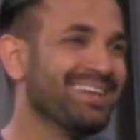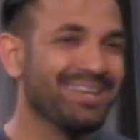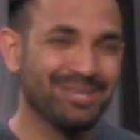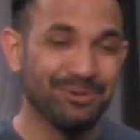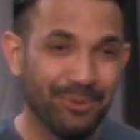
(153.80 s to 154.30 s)

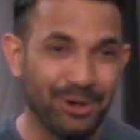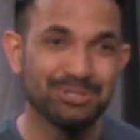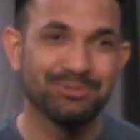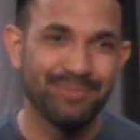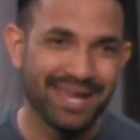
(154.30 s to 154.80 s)
you want
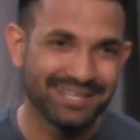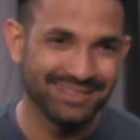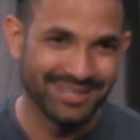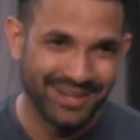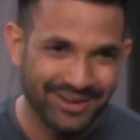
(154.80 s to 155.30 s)
to make
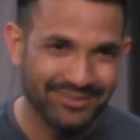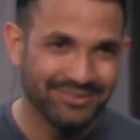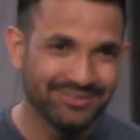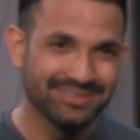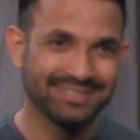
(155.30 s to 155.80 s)
love?
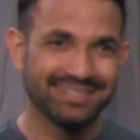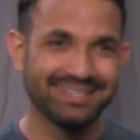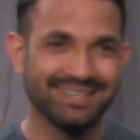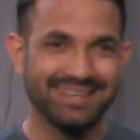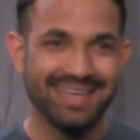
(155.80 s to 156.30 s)

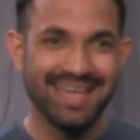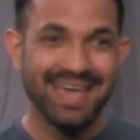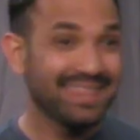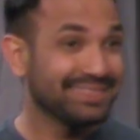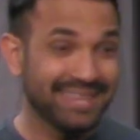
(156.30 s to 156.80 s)

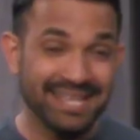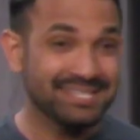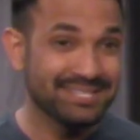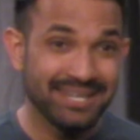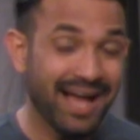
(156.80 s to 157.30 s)

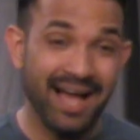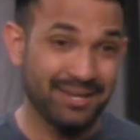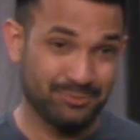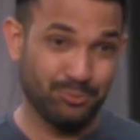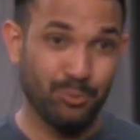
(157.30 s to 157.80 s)
That's
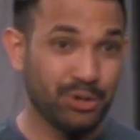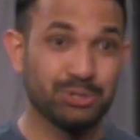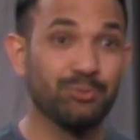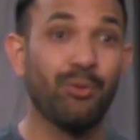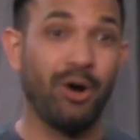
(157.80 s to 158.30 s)
not what
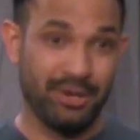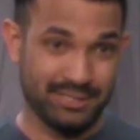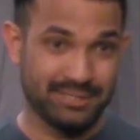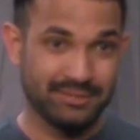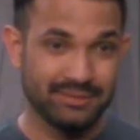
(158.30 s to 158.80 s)
you want.